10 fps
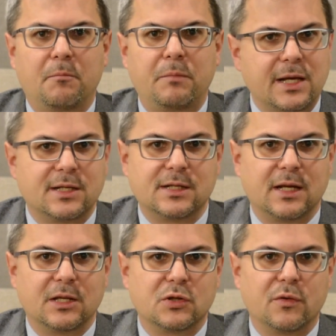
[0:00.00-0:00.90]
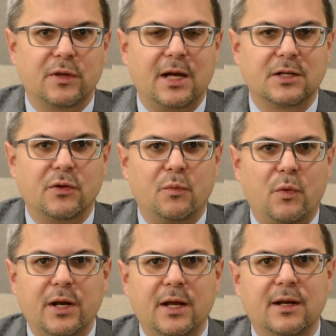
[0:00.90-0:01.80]
picked. And so that on the
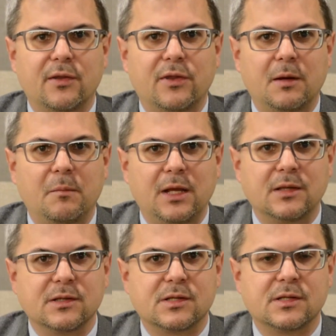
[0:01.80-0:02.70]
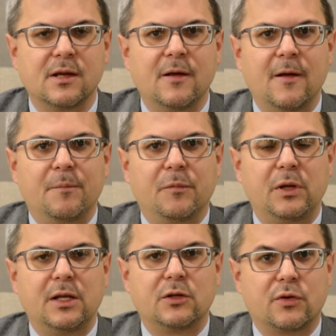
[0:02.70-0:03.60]
one hand, I think means
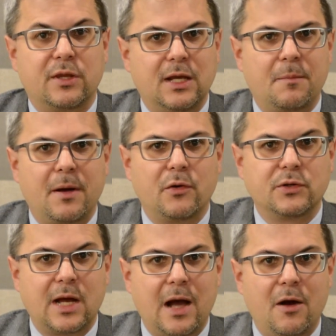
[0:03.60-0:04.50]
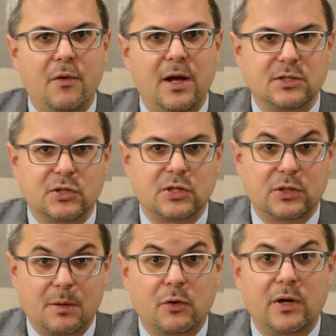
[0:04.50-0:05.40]
we need to think about how as
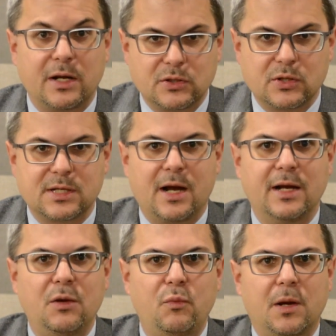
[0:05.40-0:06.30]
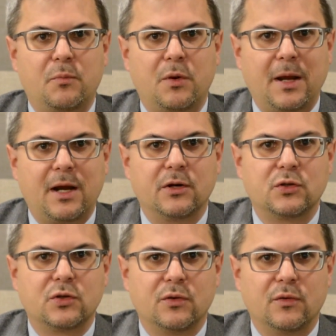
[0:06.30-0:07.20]
a democratic society we are prepared
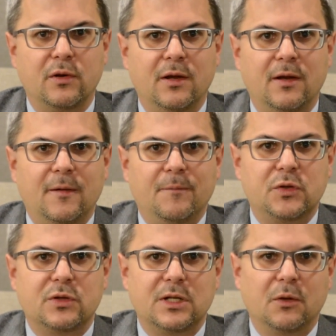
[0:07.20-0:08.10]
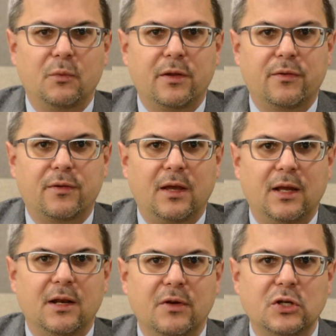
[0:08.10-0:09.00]
to deal with
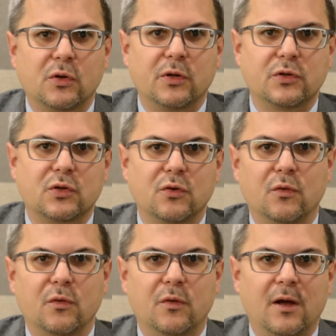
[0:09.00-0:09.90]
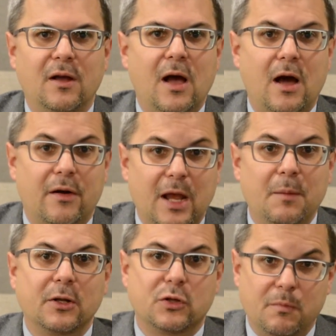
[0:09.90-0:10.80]
individuals who are
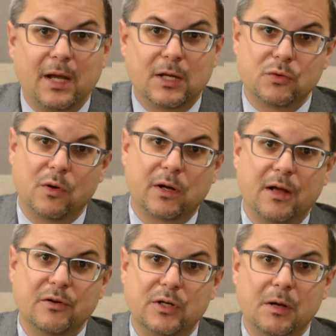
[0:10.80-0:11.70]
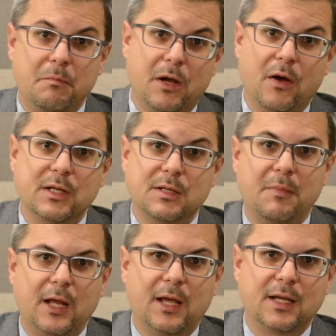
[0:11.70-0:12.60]
able to make it to our country because in
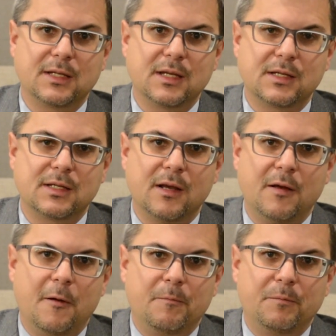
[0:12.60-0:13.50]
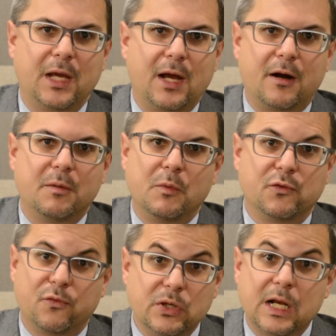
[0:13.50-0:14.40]
many cases they are the
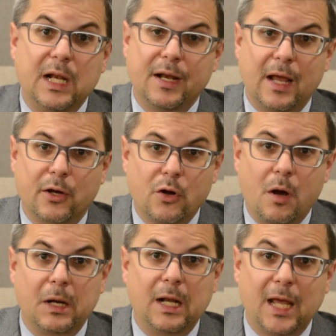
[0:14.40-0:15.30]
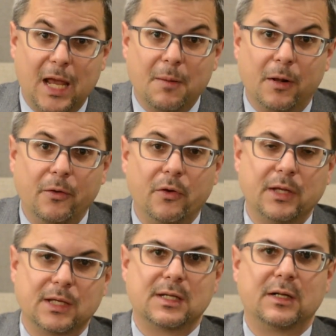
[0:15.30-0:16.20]
most physically and economically able,
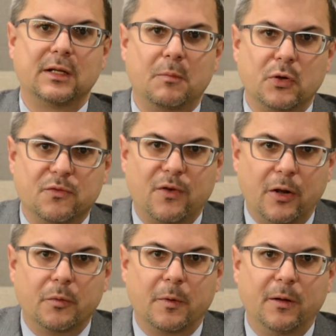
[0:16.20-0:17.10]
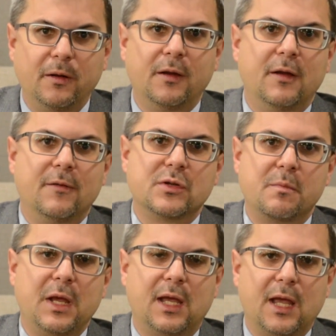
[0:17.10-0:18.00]
not necessarily the most vulnerable. So
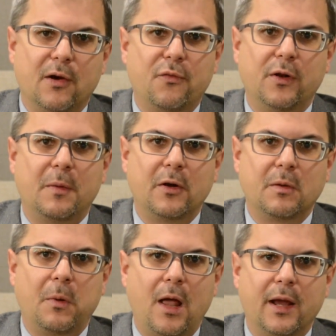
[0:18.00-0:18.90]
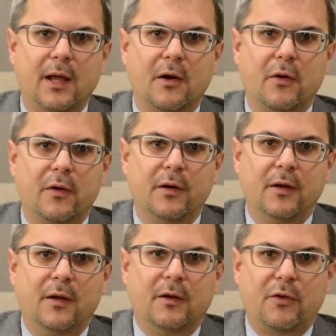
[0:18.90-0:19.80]
being careful about applying our
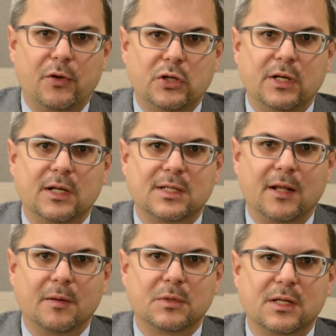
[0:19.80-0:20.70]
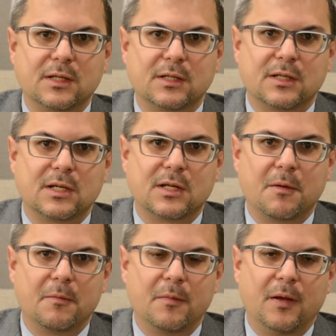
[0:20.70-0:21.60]
refugee and asylum
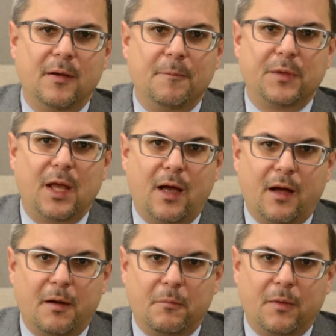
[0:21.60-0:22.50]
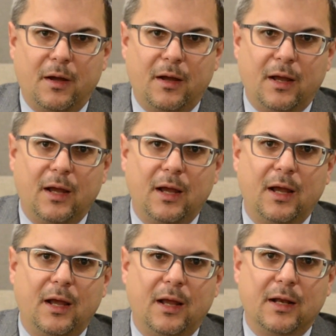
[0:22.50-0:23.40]
system
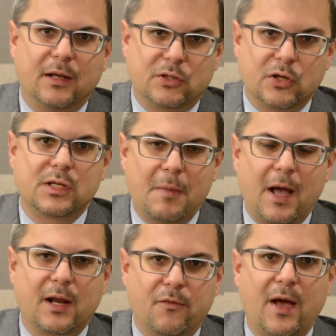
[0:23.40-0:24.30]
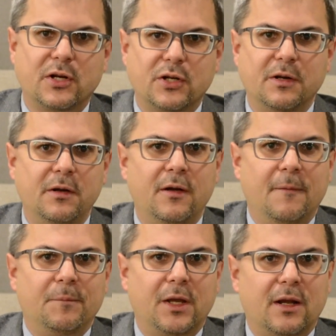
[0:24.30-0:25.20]
in a systematic fashion.
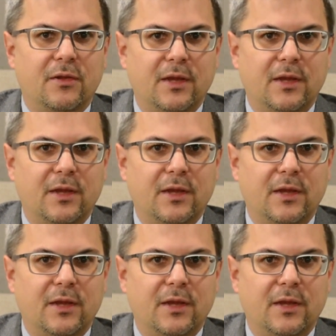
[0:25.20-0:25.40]
And I